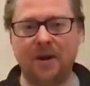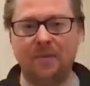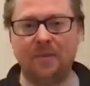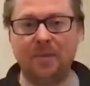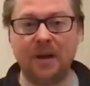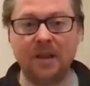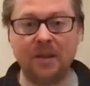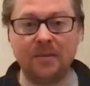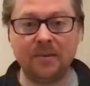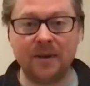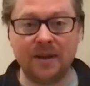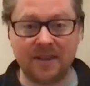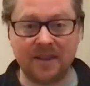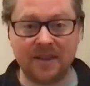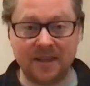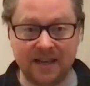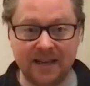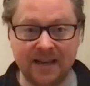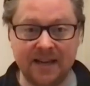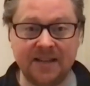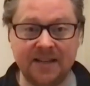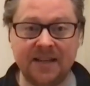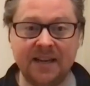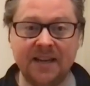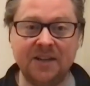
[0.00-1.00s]
By the way,
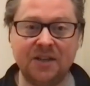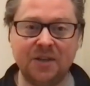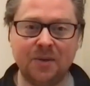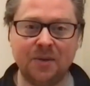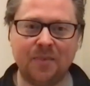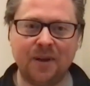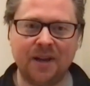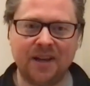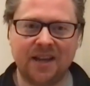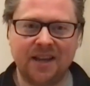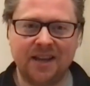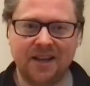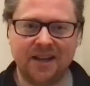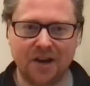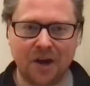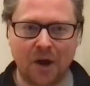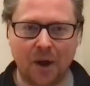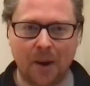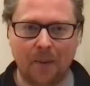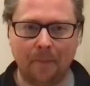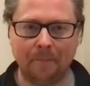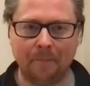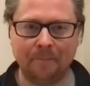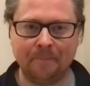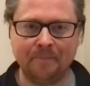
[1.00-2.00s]
the ETs are picking it
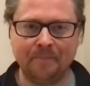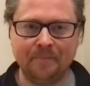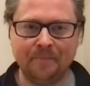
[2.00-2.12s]
up